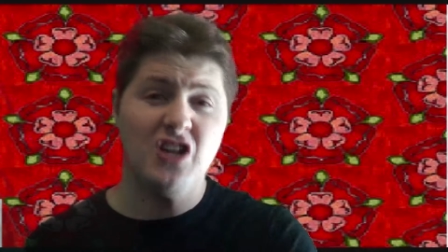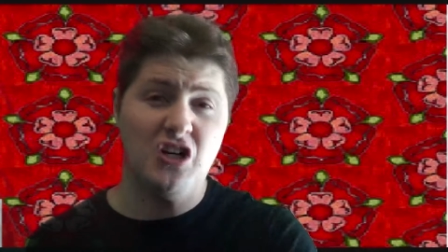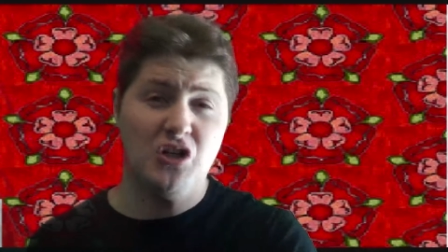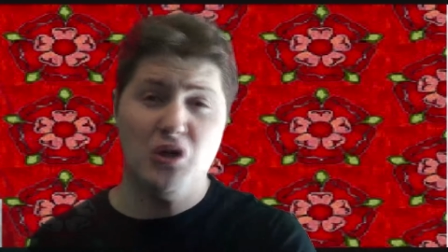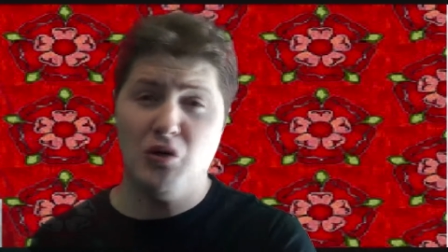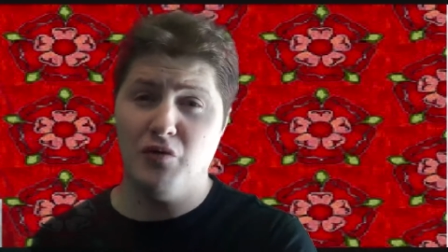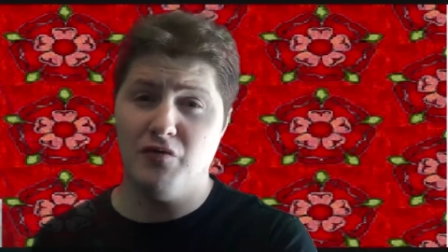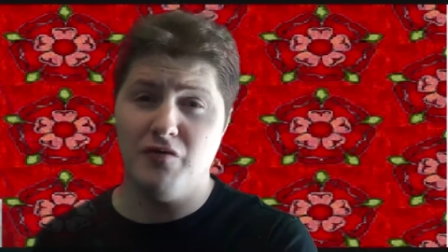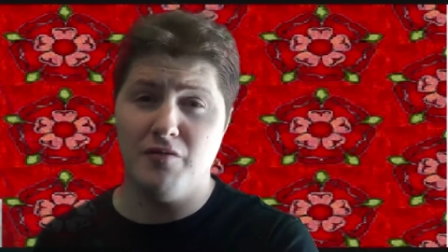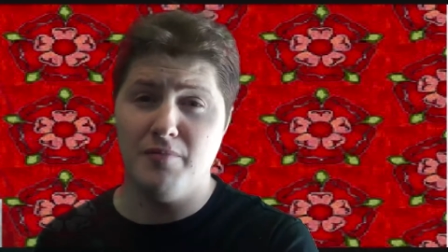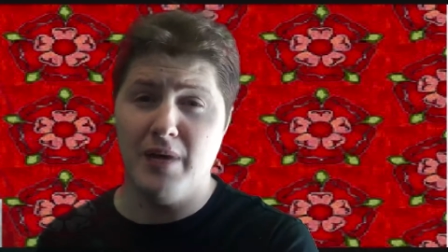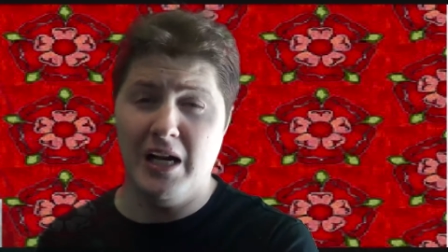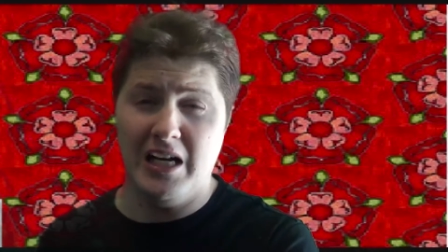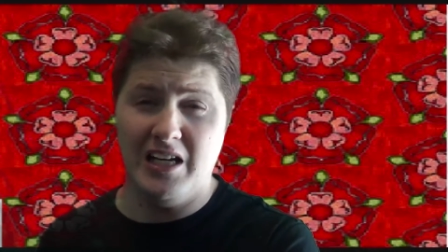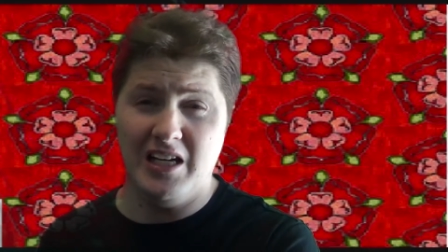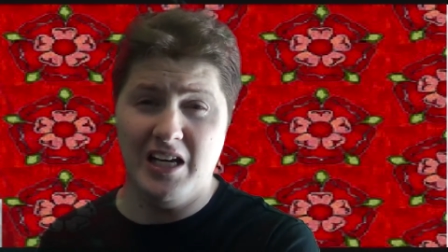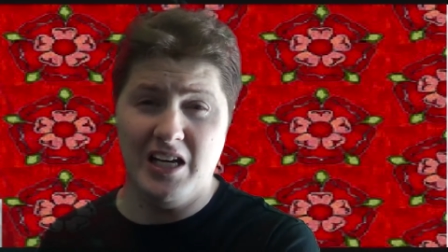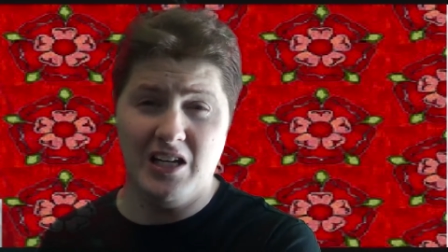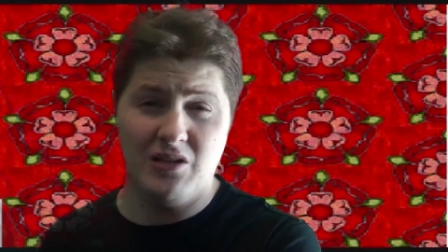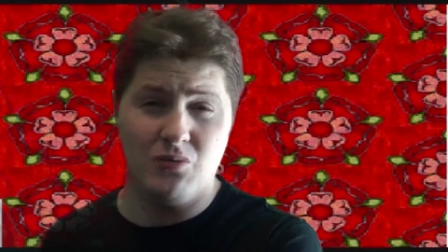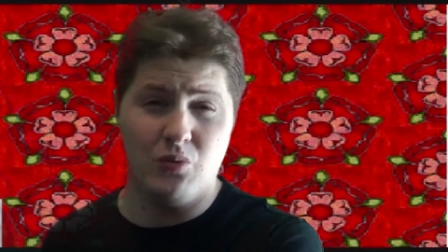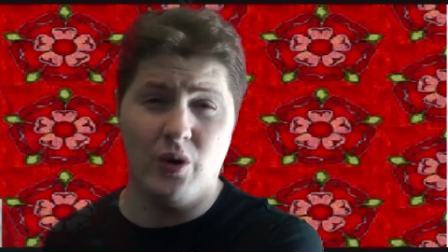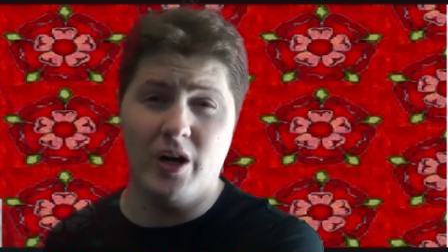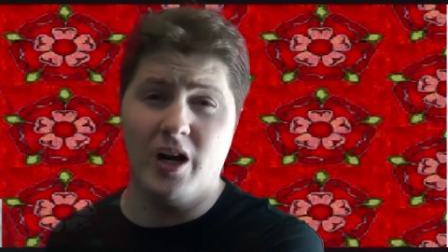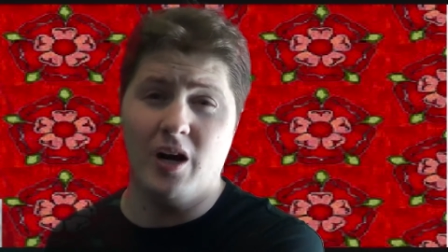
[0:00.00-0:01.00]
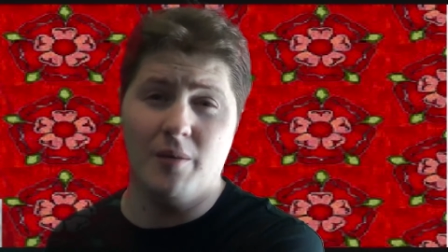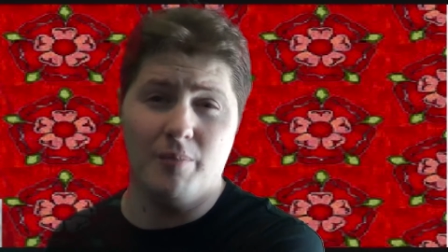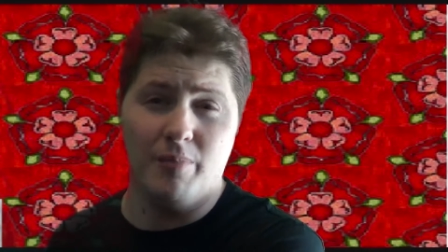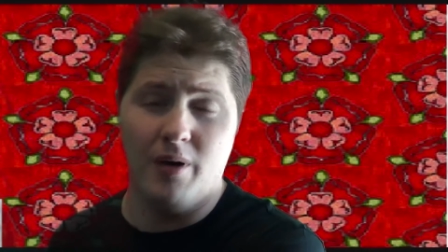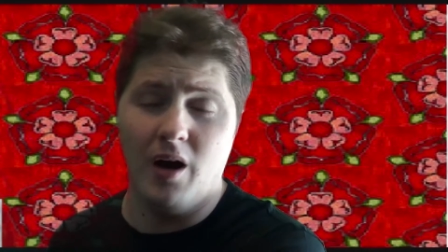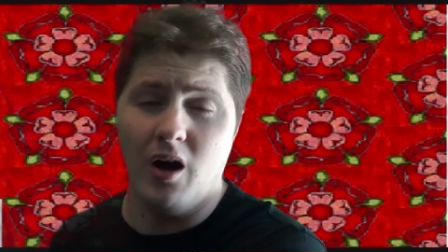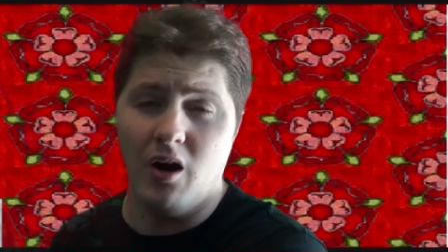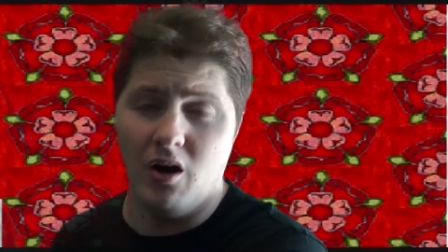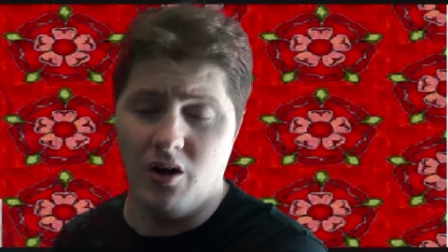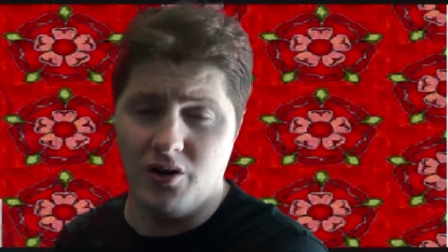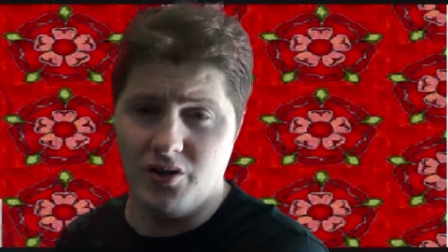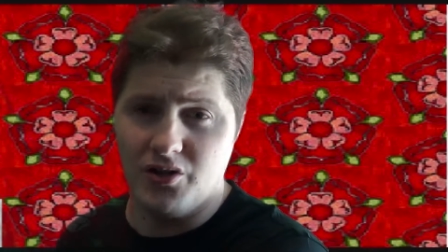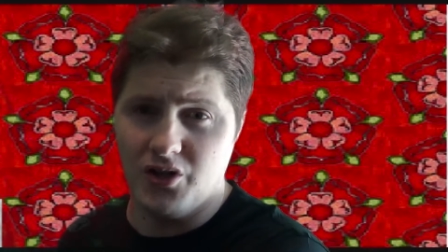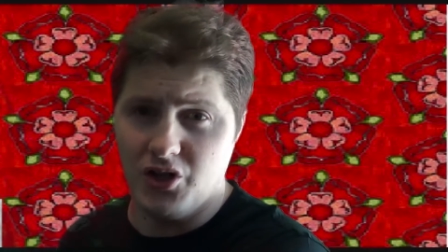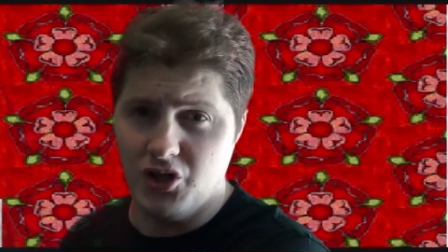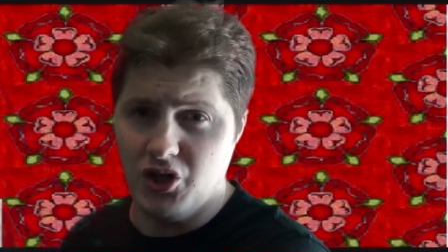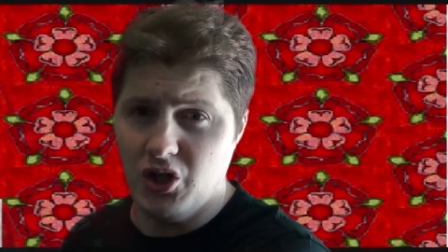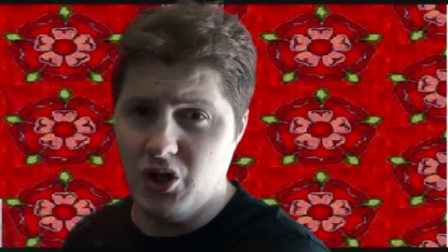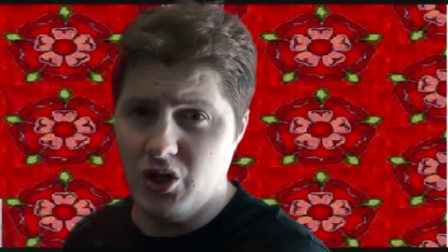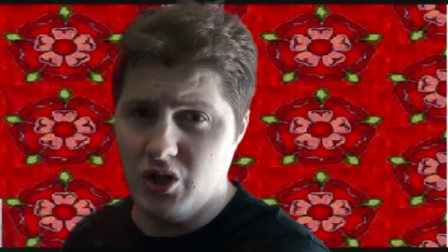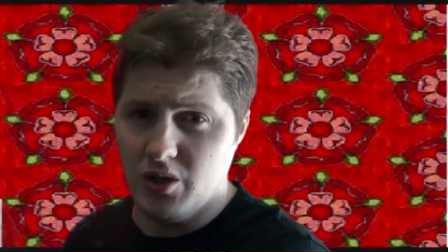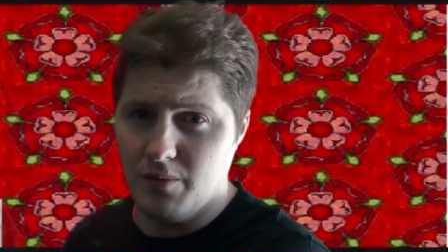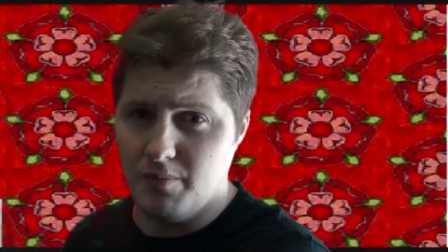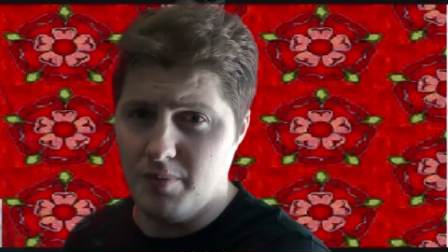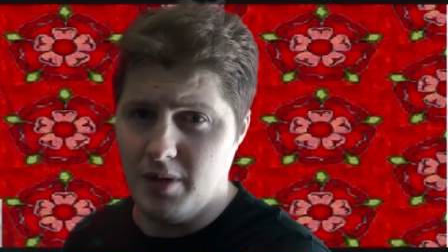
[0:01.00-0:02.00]
goes on for many years, way up past the
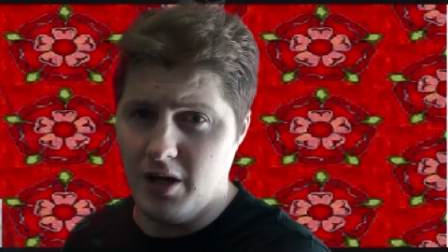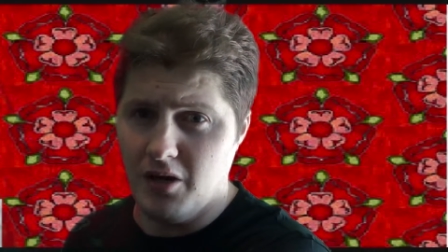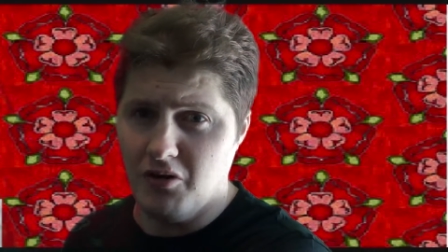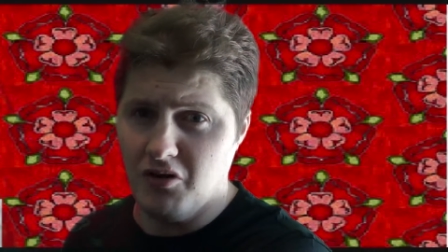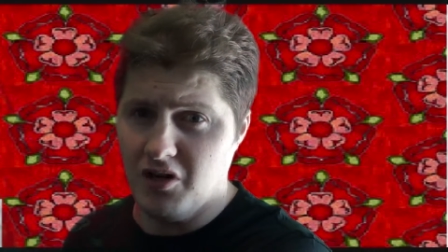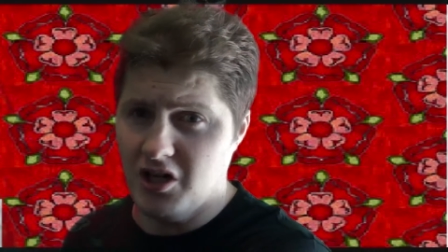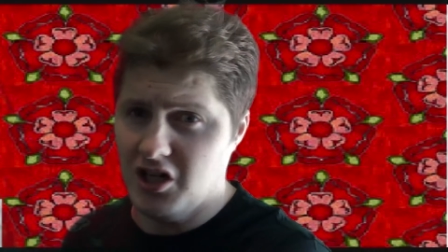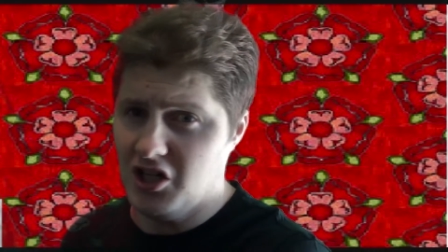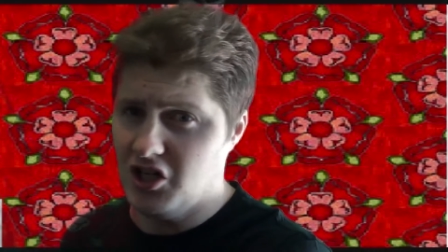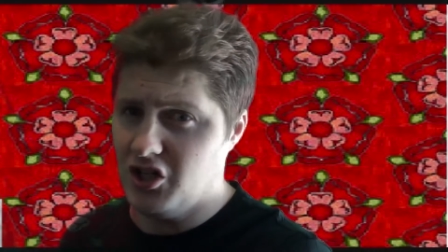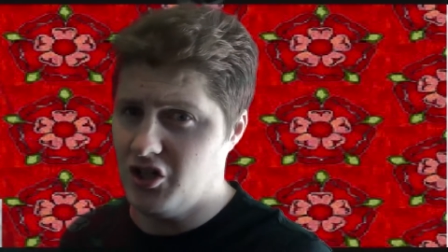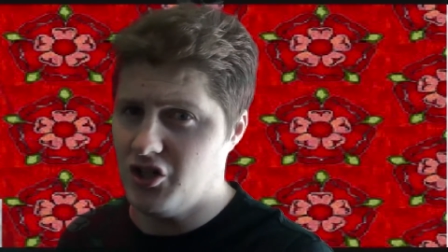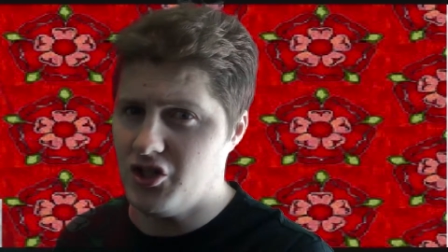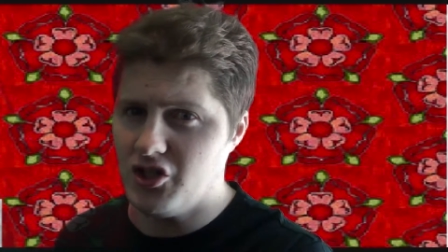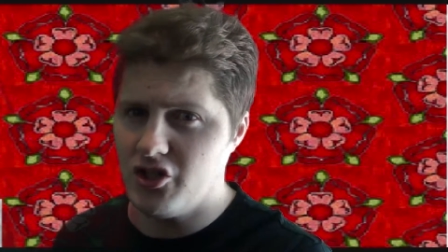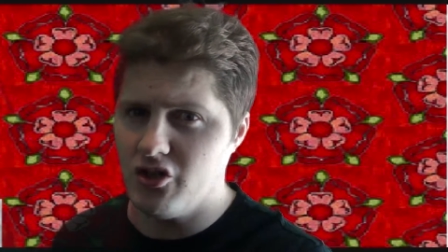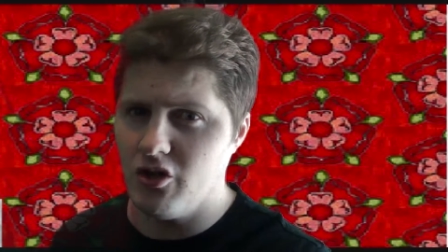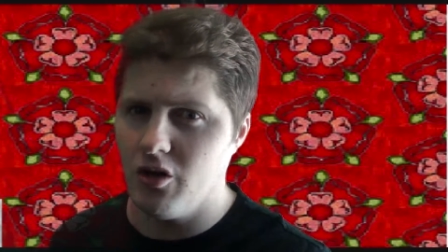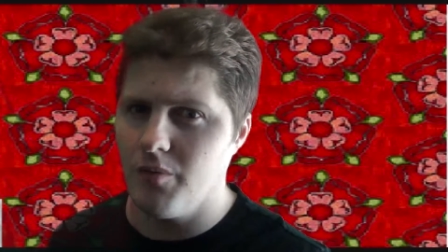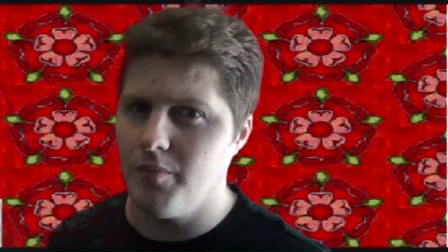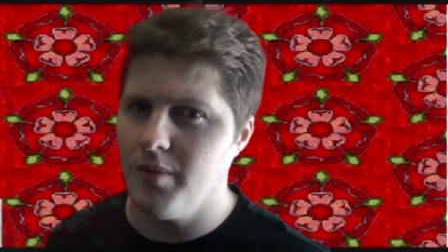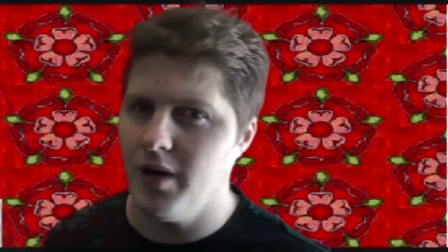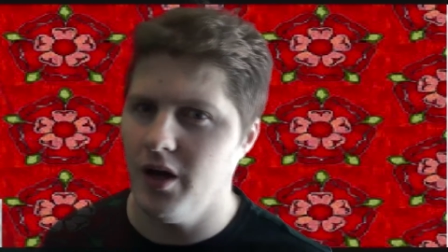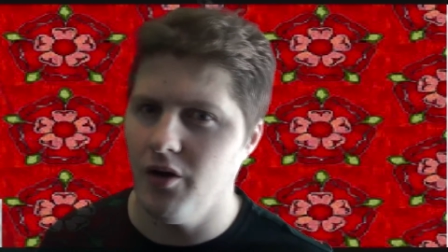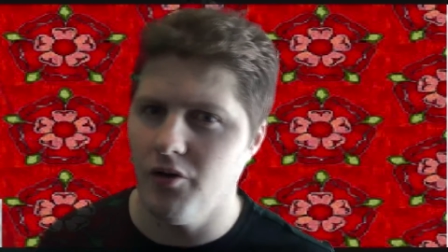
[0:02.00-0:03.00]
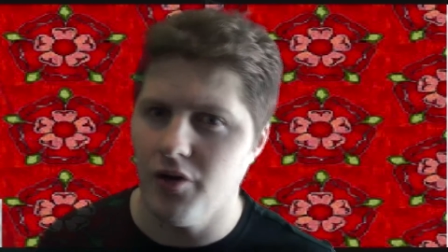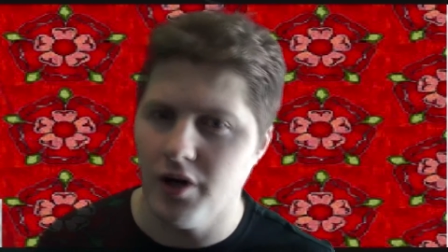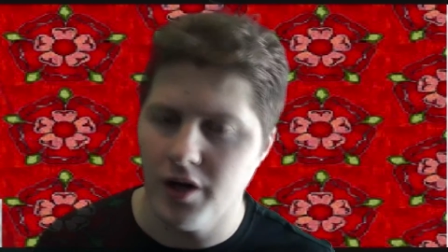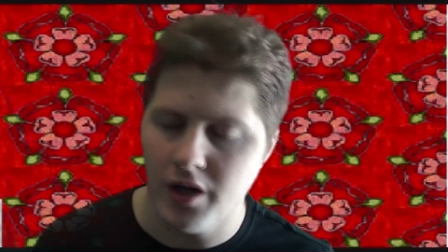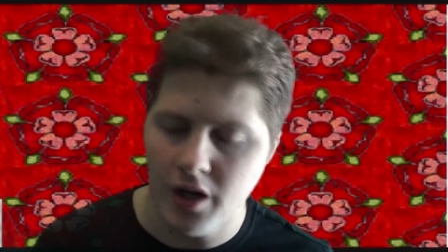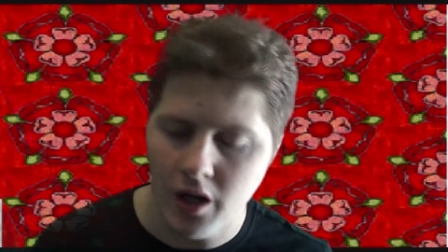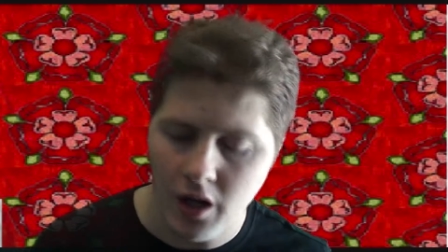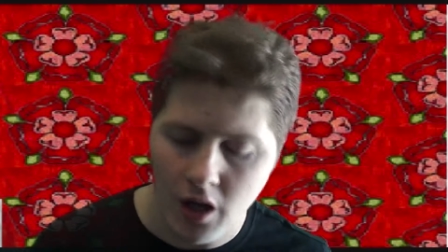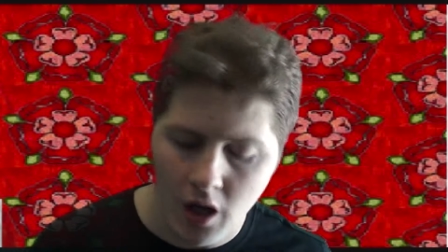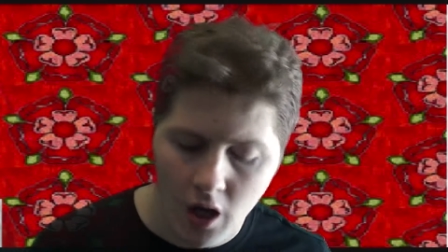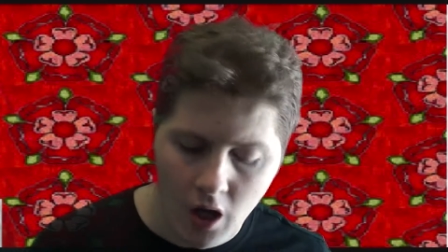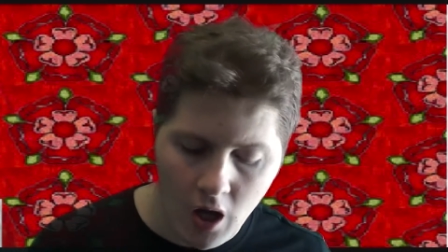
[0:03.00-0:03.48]
Tudor period into the Stuart period.